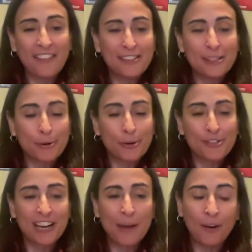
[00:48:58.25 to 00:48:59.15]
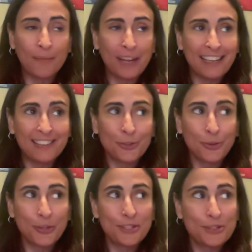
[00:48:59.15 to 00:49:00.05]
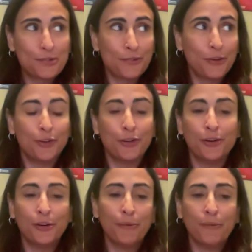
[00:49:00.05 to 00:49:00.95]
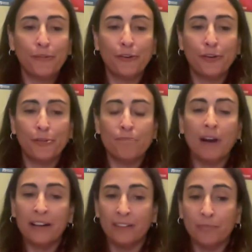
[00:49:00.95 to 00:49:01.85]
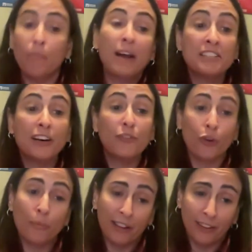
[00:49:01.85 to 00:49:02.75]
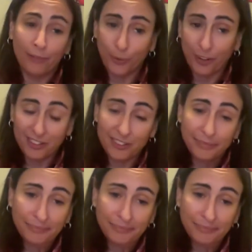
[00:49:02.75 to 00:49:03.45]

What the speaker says: that's the person I want making choices for myself or my loved ones.